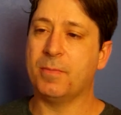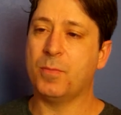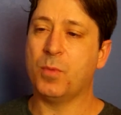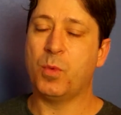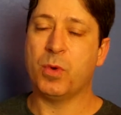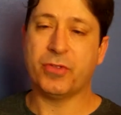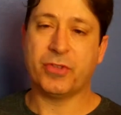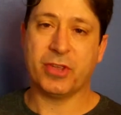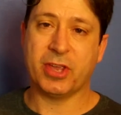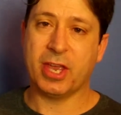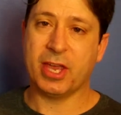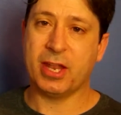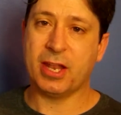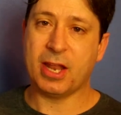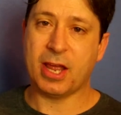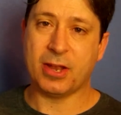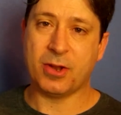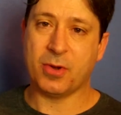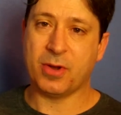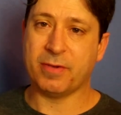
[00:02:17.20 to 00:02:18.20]
once again,
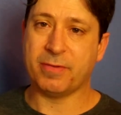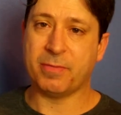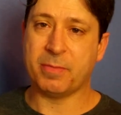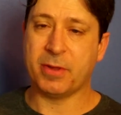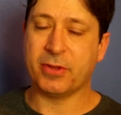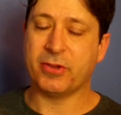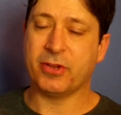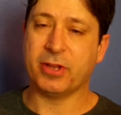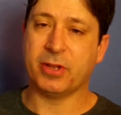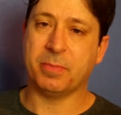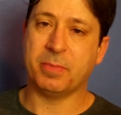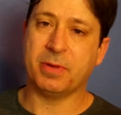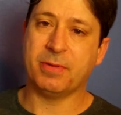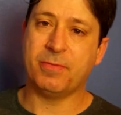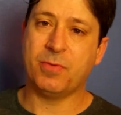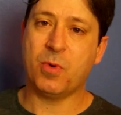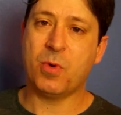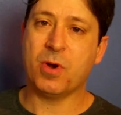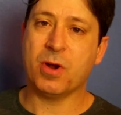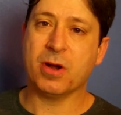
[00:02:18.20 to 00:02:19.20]
I know I've mentioned it
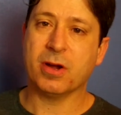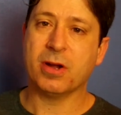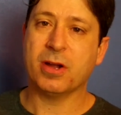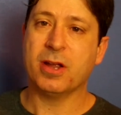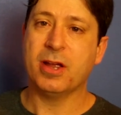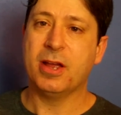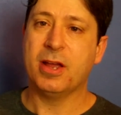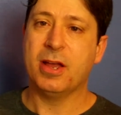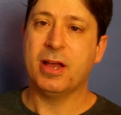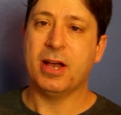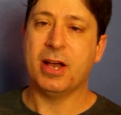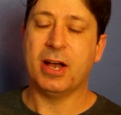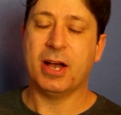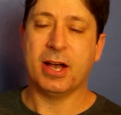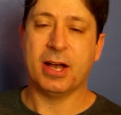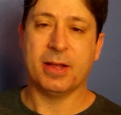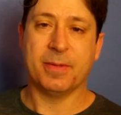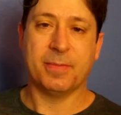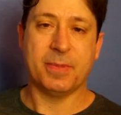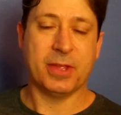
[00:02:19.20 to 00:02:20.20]
before,
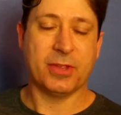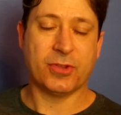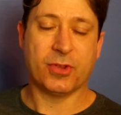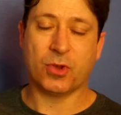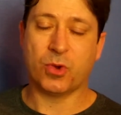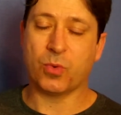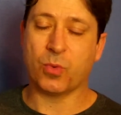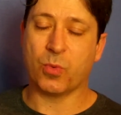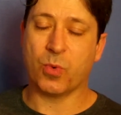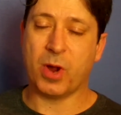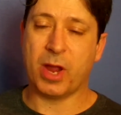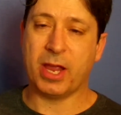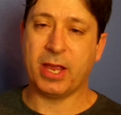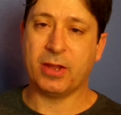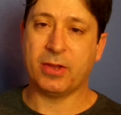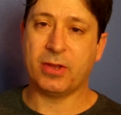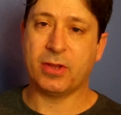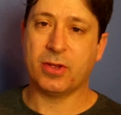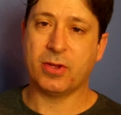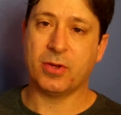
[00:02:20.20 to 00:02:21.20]
it's a
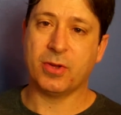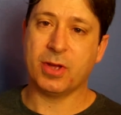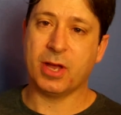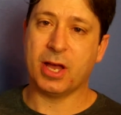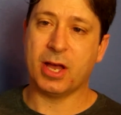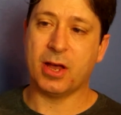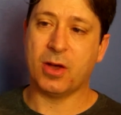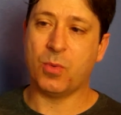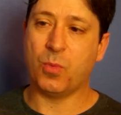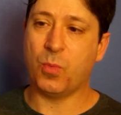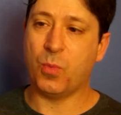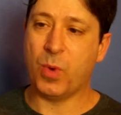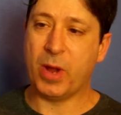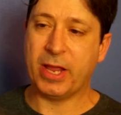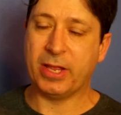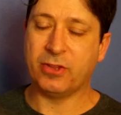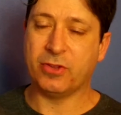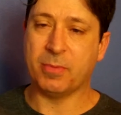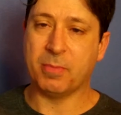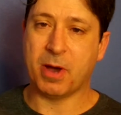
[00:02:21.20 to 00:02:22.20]
great
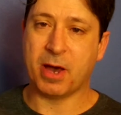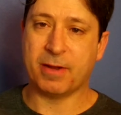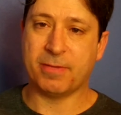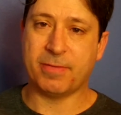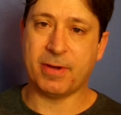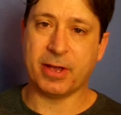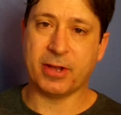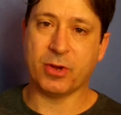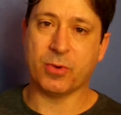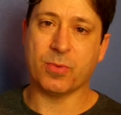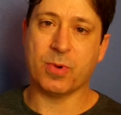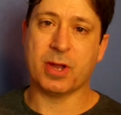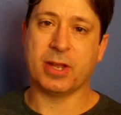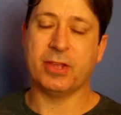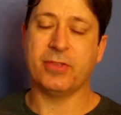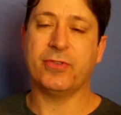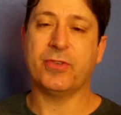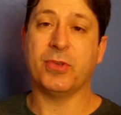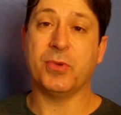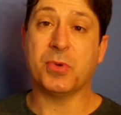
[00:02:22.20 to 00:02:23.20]
way to modify your
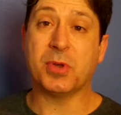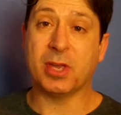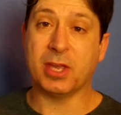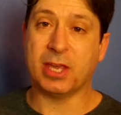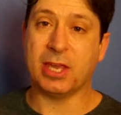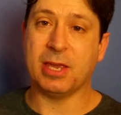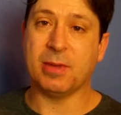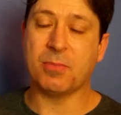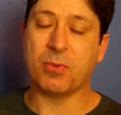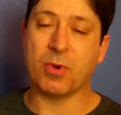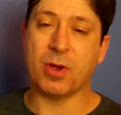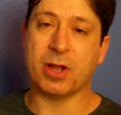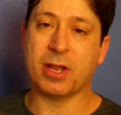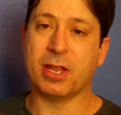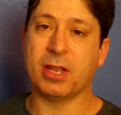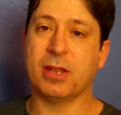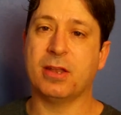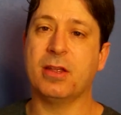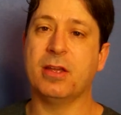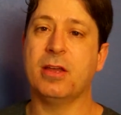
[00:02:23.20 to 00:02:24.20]
running so you can keep
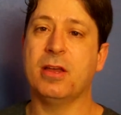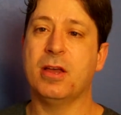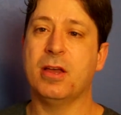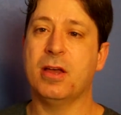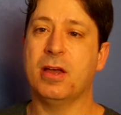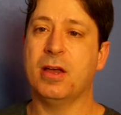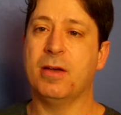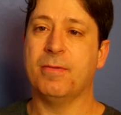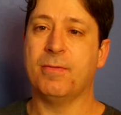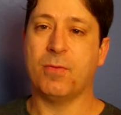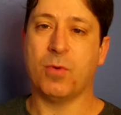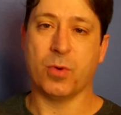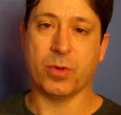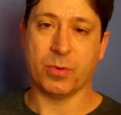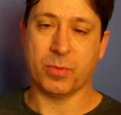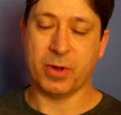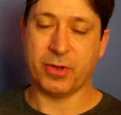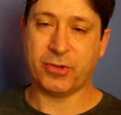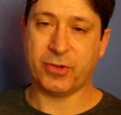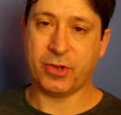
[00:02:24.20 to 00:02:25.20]
running for
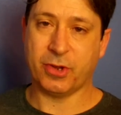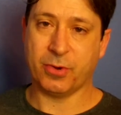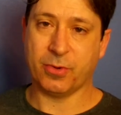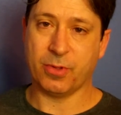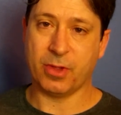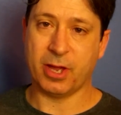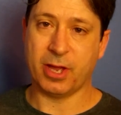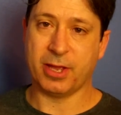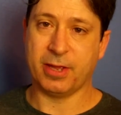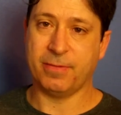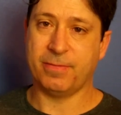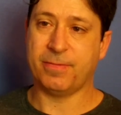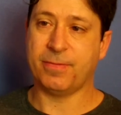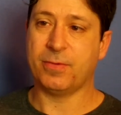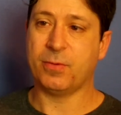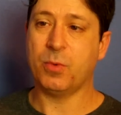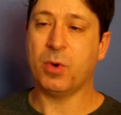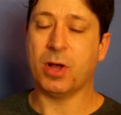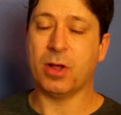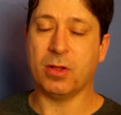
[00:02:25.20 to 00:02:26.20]
the rest of your
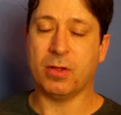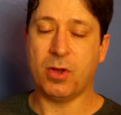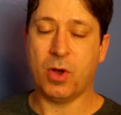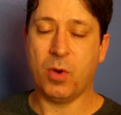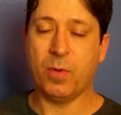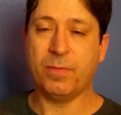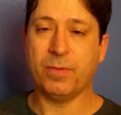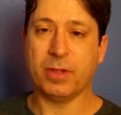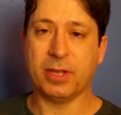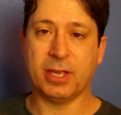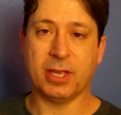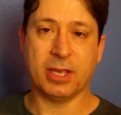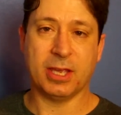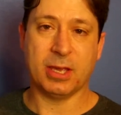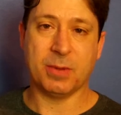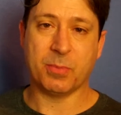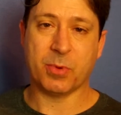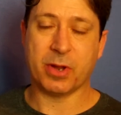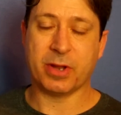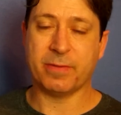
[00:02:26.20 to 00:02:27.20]
life. Well, hopefully can
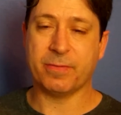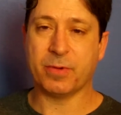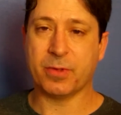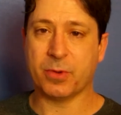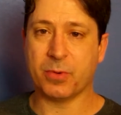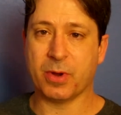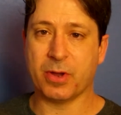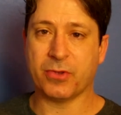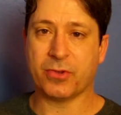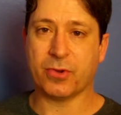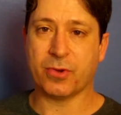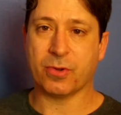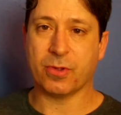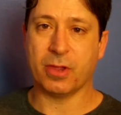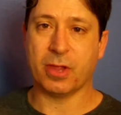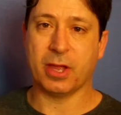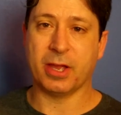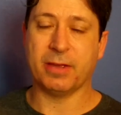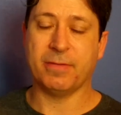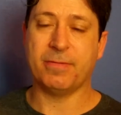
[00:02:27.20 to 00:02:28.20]
keep running for the rest of your
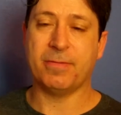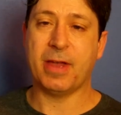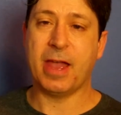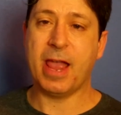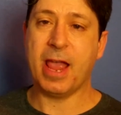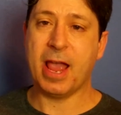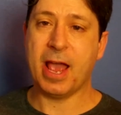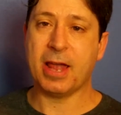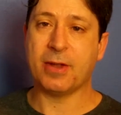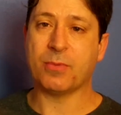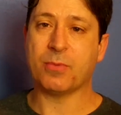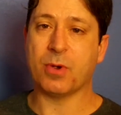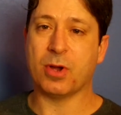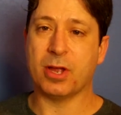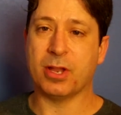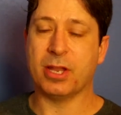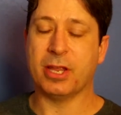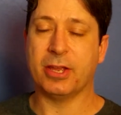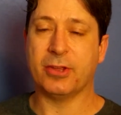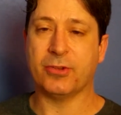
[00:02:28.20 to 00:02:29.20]
life and
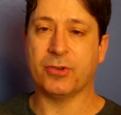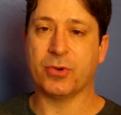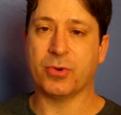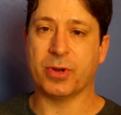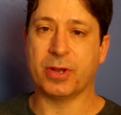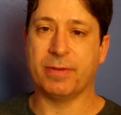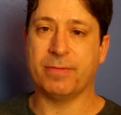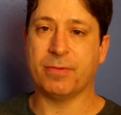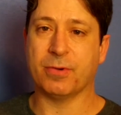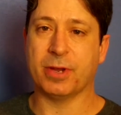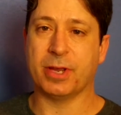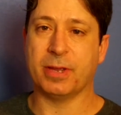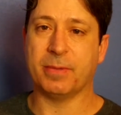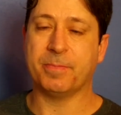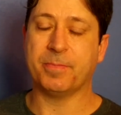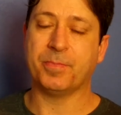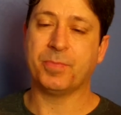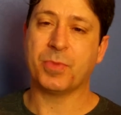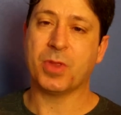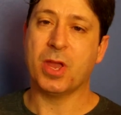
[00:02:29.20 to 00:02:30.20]
run injury-free.
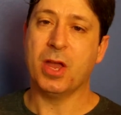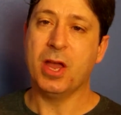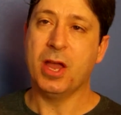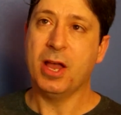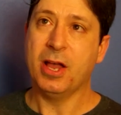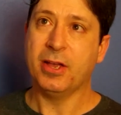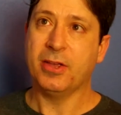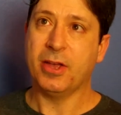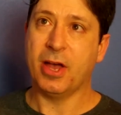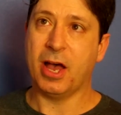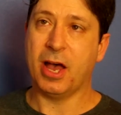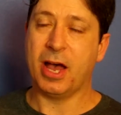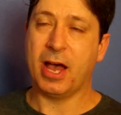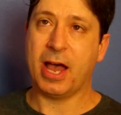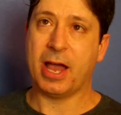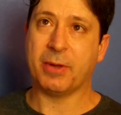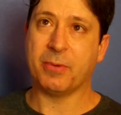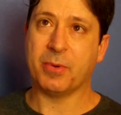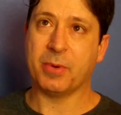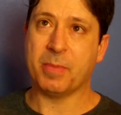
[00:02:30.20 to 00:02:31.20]

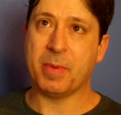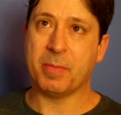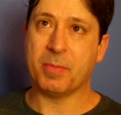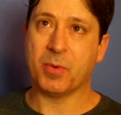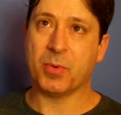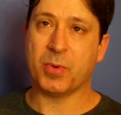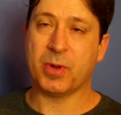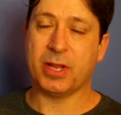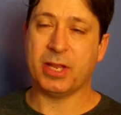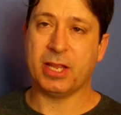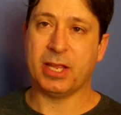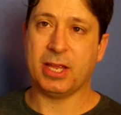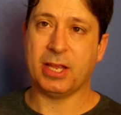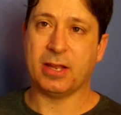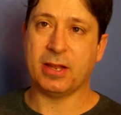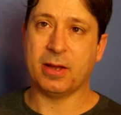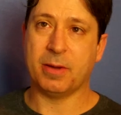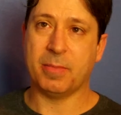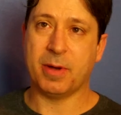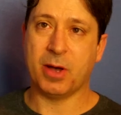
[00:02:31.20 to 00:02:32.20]
I remember
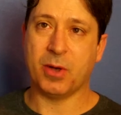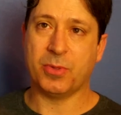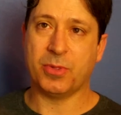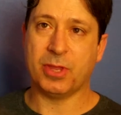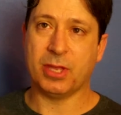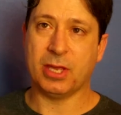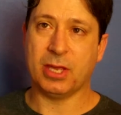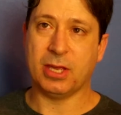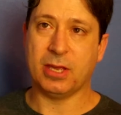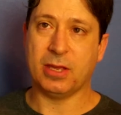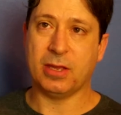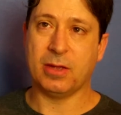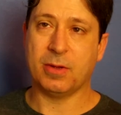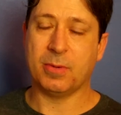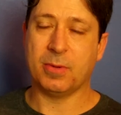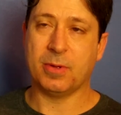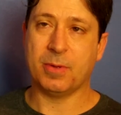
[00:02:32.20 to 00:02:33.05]
reading about the